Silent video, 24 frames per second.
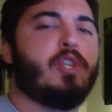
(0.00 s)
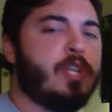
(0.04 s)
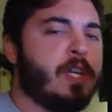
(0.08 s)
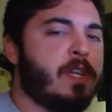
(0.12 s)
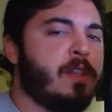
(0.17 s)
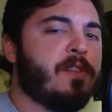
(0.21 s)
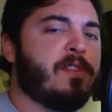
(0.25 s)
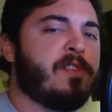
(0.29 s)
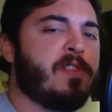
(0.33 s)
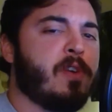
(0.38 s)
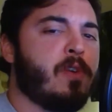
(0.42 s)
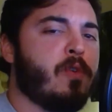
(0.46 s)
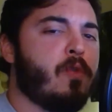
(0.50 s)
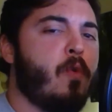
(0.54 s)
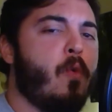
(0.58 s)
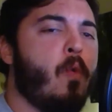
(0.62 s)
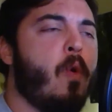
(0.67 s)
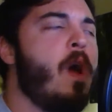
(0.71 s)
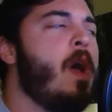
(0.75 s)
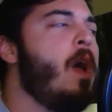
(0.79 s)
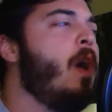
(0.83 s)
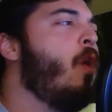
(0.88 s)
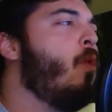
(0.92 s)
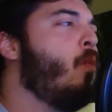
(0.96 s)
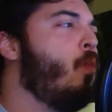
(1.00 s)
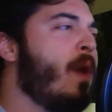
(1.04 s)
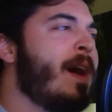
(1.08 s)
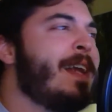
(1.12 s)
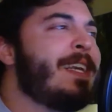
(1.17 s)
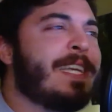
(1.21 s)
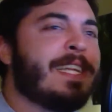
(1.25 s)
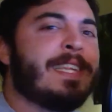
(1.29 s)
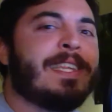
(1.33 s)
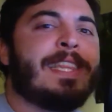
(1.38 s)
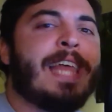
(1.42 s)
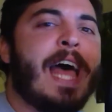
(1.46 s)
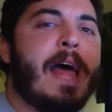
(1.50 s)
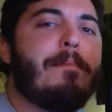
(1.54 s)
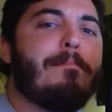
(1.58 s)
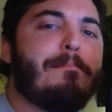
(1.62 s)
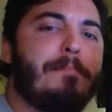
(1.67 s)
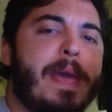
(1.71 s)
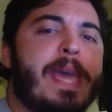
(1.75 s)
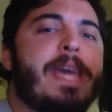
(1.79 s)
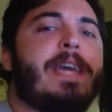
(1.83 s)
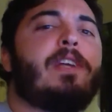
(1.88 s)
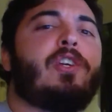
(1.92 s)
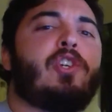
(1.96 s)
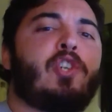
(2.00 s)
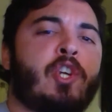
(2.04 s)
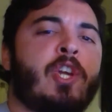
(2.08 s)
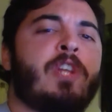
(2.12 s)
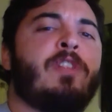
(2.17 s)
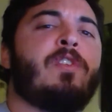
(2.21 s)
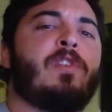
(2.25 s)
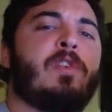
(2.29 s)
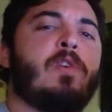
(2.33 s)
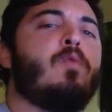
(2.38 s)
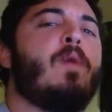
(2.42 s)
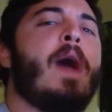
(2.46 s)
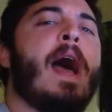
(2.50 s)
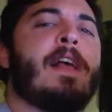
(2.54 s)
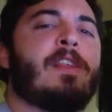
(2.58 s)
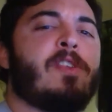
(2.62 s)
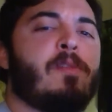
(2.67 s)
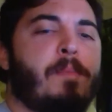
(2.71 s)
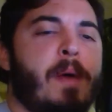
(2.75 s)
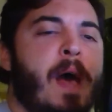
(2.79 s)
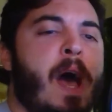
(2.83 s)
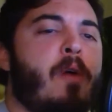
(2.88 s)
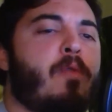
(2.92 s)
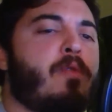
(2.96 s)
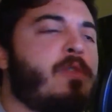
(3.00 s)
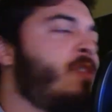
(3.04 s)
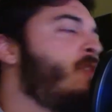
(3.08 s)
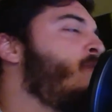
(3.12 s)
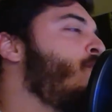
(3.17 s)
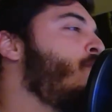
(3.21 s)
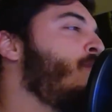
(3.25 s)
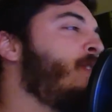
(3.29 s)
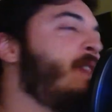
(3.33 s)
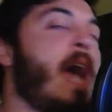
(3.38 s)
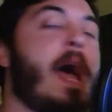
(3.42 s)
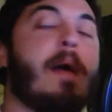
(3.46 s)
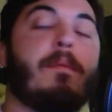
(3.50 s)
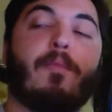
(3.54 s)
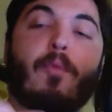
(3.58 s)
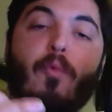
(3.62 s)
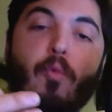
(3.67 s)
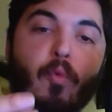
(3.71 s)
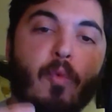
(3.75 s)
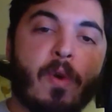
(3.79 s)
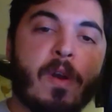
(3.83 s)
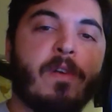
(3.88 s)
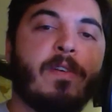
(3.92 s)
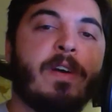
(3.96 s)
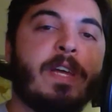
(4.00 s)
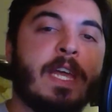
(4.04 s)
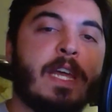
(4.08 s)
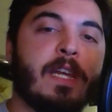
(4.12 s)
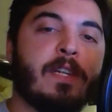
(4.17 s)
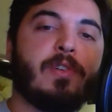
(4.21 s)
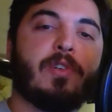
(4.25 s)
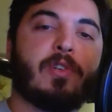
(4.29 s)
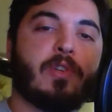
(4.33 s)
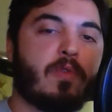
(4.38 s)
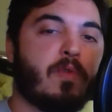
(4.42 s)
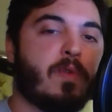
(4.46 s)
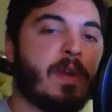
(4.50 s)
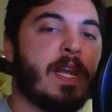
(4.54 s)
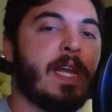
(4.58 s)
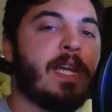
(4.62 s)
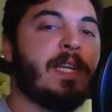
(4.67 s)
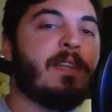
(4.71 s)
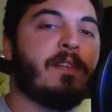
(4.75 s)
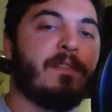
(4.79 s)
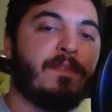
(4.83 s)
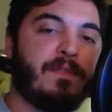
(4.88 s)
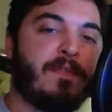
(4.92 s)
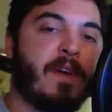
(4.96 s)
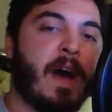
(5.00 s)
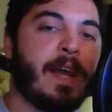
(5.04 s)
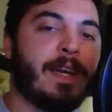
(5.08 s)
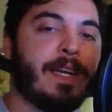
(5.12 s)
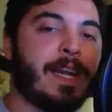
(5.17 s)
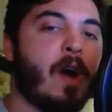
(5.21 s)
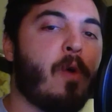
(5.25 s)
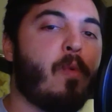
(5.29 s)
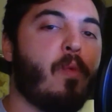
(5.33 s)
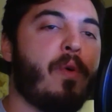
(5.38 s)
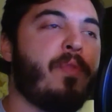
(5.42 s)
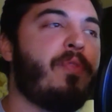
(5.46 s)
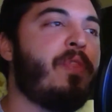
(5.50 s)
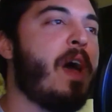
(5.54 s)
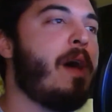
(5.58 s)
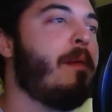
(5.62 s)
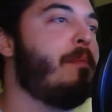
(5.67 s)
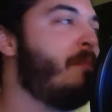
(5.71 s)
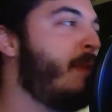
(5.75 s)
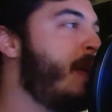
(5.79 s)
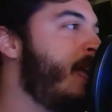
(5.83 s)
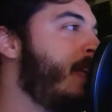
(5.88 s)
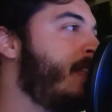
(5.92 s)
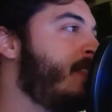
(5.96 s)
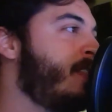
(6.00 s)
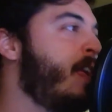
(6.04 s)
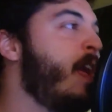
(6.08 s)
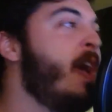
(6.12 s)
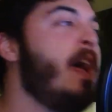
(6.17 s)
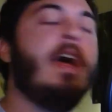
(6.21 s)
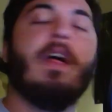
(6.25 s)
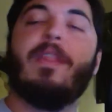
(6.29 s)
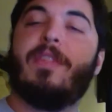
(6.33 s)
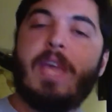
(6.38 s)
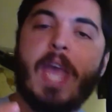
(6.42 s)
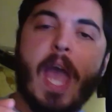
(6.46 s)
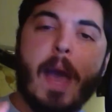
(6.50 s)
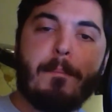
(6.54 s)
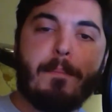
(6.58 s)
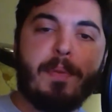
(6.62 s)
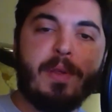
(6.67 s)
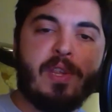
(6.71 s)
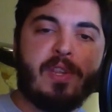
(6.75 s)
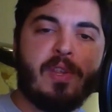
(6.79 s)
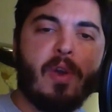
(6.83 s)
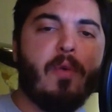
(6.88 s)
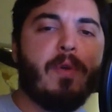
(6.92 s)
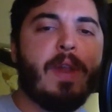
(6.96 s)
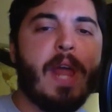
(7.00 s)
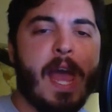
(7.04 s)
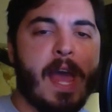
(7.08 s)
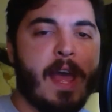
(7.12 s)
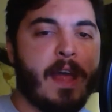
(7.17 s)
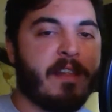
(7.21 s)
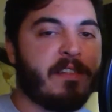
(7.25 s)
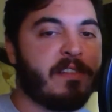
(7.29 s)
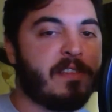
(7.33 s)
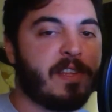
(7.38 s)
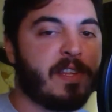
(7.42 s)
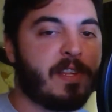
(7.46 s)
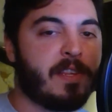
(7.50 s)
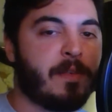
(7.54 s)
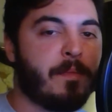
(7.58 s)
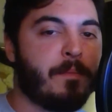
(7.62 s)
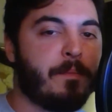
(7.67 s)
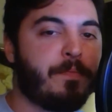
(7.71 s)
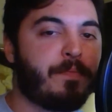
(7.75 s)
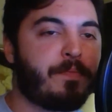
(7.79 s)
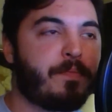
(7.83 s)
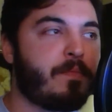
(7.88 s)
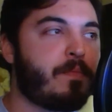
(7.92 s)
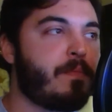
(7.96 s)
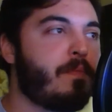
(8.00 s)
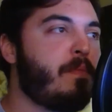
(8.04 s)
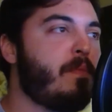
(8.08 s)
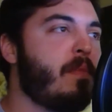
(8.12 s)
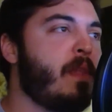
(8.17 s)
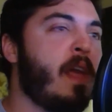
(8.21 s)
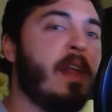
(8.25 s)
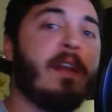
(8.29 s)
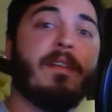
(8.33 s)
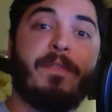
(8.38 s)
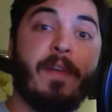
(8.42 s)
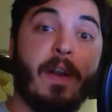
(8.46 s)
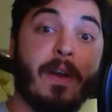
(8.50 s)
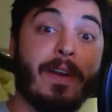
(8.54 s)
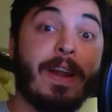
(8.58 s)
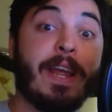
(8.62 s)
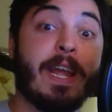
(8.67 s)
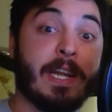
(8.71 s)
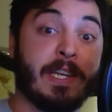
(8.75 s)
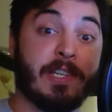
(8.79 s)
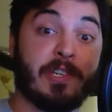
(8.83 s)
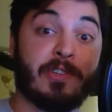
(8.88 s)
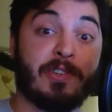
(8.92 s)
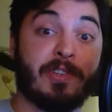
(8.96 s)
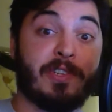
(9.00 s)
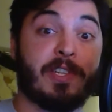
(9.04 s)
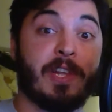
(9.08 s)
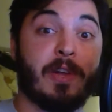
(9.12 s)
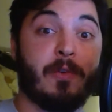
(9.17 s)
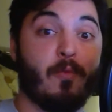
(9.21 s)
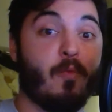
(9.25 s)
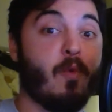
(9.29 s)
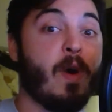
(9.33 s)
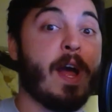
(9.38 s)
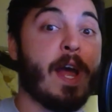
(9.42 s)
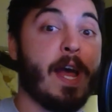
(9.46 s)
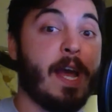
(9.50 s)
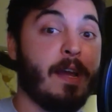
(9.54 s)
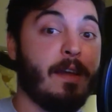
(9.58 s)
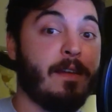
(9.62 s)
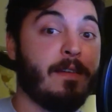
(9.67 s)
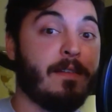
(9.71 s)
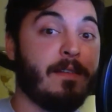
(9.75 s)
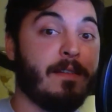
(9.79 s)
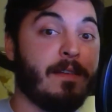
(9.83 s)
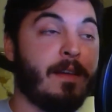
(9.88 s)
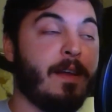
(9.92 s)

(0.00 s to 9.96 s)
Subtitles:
Shinzu, what does that make Shinzu as a power source? I'm really intrigued to find out what that means. The episode ends in a very interesting way,